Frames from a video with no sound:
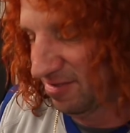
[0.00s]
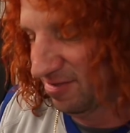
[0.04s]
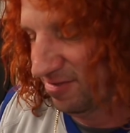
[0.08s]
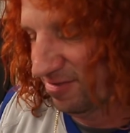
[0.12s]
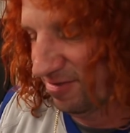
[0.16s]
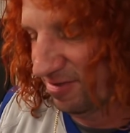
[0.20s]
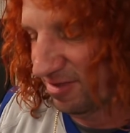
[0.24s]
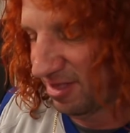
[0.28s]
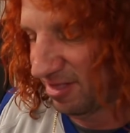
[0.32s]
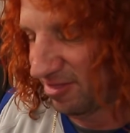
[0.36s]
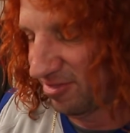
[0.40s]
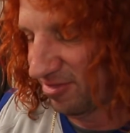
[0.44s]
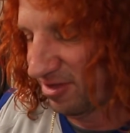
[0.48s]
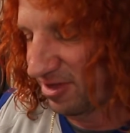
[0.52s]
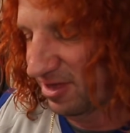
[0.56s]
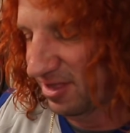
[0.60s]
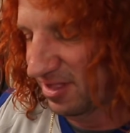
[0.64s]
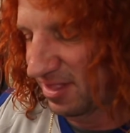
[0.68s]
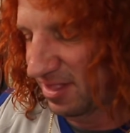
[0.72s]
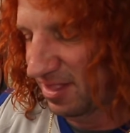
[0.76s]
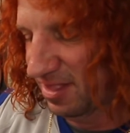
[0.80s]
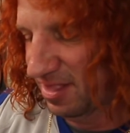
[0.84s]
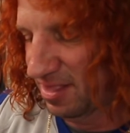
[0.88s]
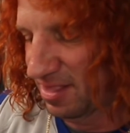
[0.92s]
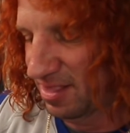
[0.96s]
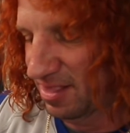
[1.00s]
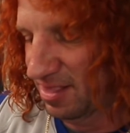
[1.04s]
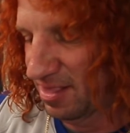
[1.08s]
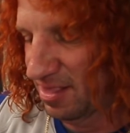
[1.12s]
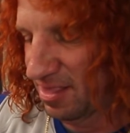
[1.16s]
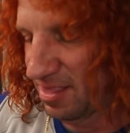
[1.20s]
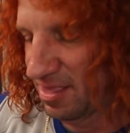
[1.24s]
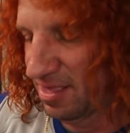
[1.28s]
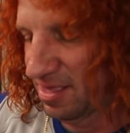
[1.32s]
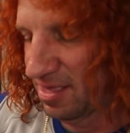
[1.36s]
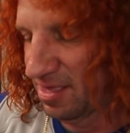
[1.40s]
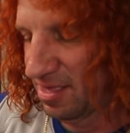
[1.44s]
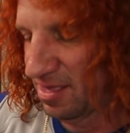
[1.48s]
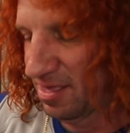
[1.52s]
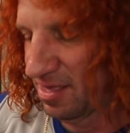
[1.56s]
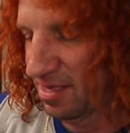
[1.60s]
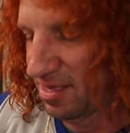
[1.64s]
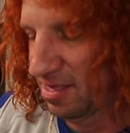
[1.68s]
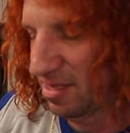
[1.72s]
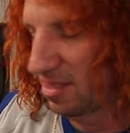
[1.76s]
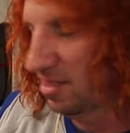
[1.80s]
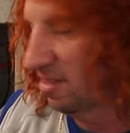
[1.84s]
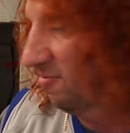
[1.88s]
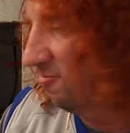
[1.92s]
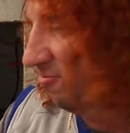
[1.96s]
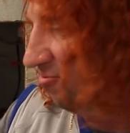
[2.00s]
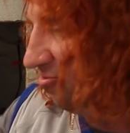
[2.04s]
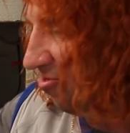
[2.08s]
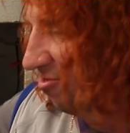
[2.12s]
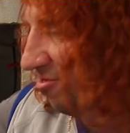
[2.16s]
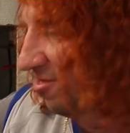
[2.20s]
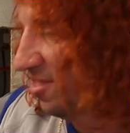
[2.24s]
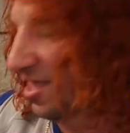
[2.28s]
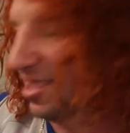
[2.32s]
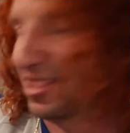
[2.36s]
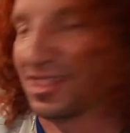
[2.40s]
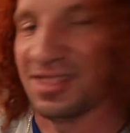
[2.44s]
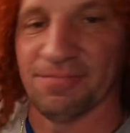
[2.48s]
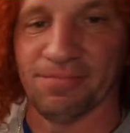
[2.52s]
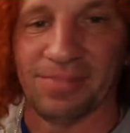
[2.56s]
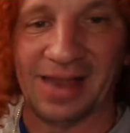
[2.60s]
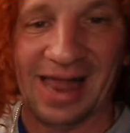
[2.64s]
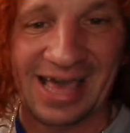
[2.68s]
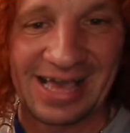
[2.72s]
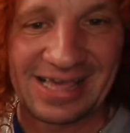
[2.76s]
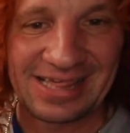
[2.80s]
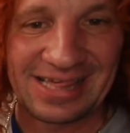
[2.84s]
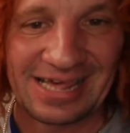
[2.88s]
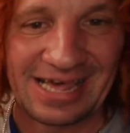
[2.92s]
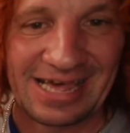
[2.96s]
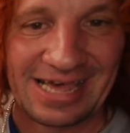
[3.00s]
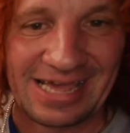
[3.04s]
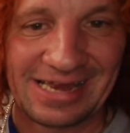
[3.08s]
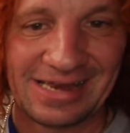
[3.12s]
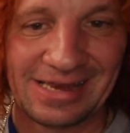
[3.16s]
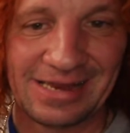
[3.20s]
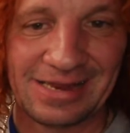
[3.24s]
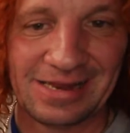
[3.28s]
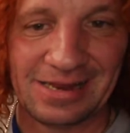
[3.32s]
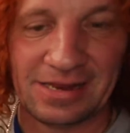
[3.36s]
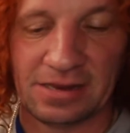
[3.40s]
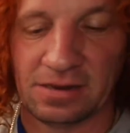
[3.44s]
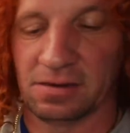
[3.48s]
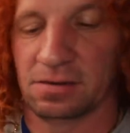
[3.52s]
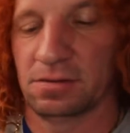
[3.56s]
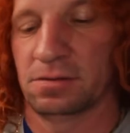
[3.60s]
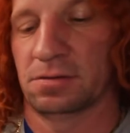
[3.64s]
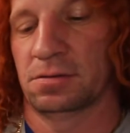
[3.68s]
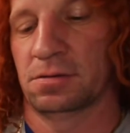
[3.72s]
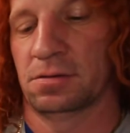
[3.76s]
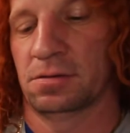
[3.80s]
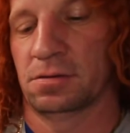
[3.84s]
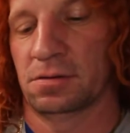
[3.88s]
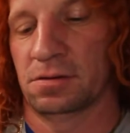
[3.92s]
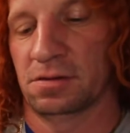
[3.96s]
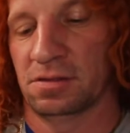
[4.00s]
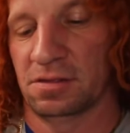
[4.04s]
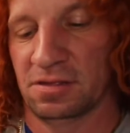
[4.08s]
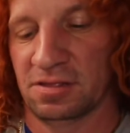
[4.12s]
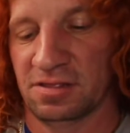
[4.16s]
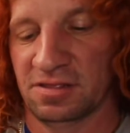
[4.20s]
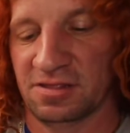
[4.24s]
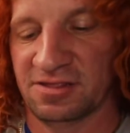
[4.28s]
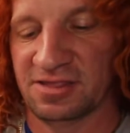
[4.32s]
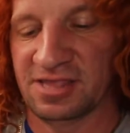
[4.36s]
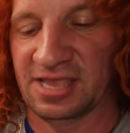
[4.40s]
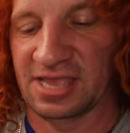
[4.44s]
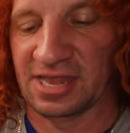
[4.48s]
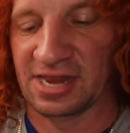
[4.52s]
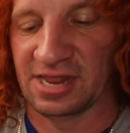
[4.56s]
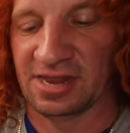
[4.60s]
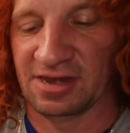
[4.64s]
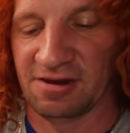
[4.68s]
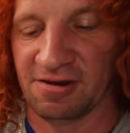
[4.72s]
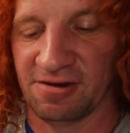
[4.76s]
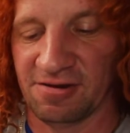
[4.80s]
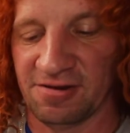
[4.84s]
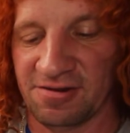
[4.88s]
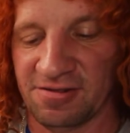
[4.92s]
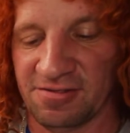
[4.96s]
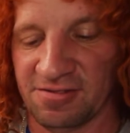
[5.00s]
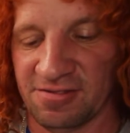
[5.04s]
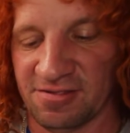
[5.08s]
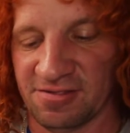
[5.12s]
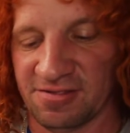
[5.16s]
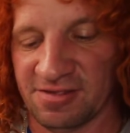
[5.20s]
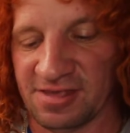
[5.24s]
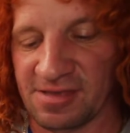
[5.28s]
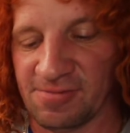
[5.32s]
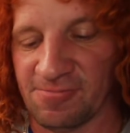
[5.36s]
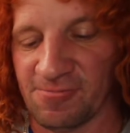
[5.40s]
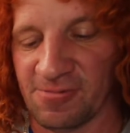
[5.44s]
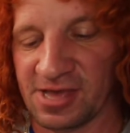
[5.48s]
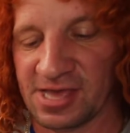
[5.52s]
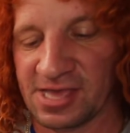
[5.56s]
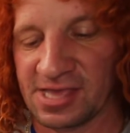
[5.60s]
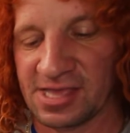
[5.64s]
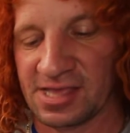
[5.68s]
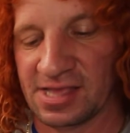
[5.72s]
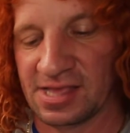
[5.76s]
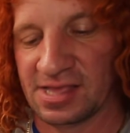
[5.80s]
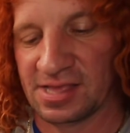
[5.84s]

so that's good. And then we'll just take the black side, stick it in there the same way.